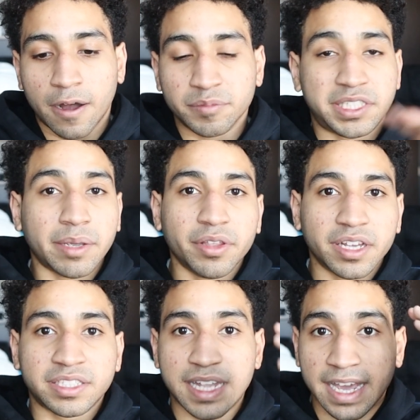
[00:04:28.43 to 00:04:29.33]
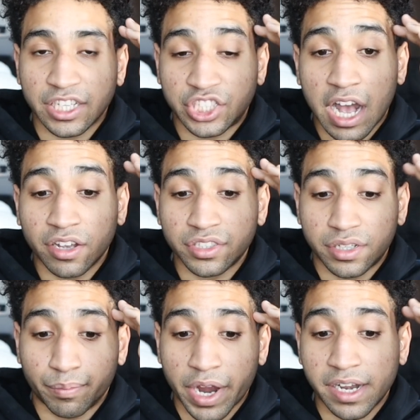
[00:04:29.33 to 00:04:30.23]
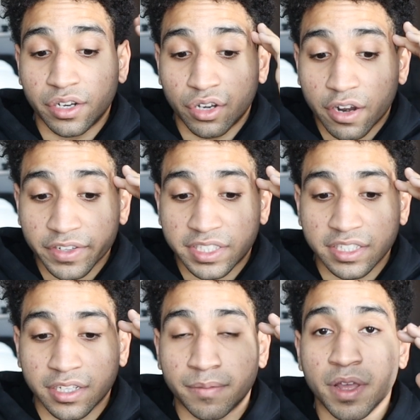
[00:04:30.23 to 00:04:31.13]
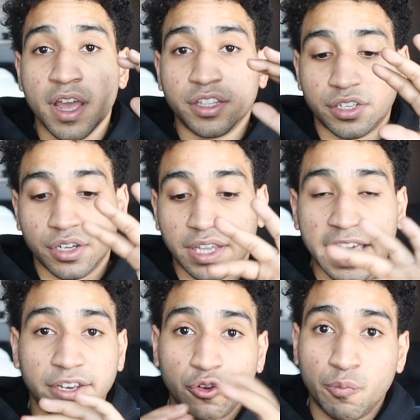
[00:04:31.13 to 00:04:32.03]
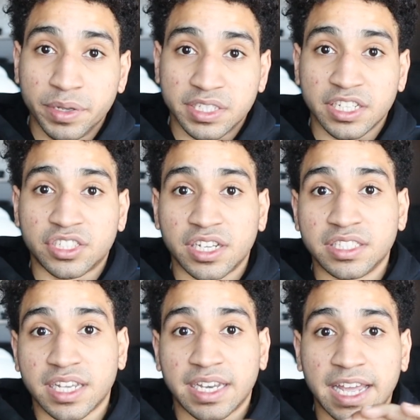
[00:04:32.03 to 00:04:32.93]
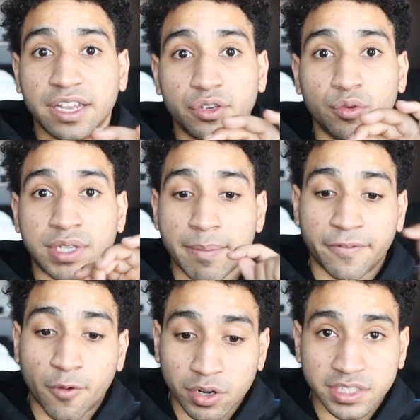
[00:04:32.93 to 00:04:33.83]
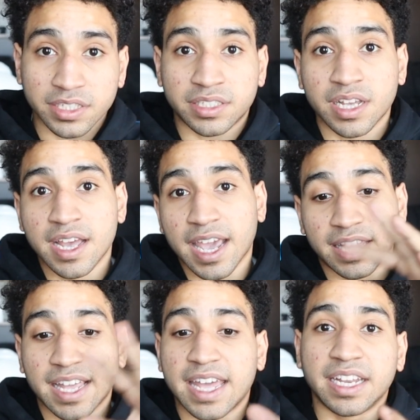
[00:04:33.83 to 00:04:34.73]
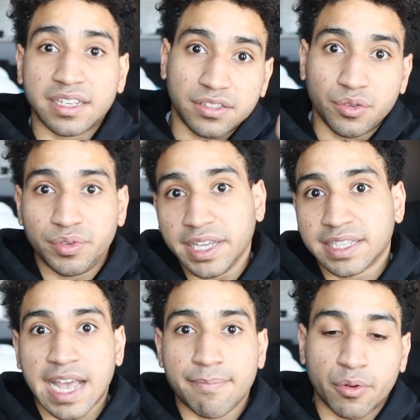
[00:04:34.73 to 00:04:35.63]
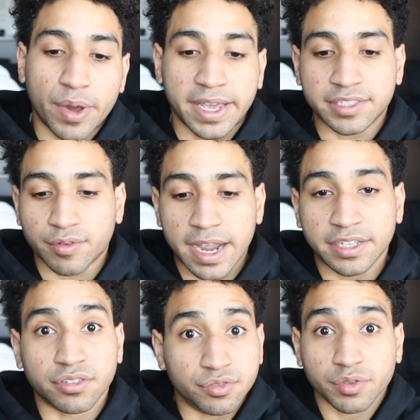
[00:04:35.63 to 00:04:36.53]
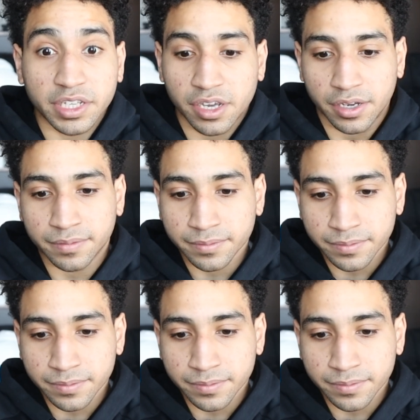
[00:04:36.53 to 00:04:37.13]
stimulus that can challenge the brain and nervous system to hit new positions and hit new type of forces and land in unique type of ways, right? So it's really good.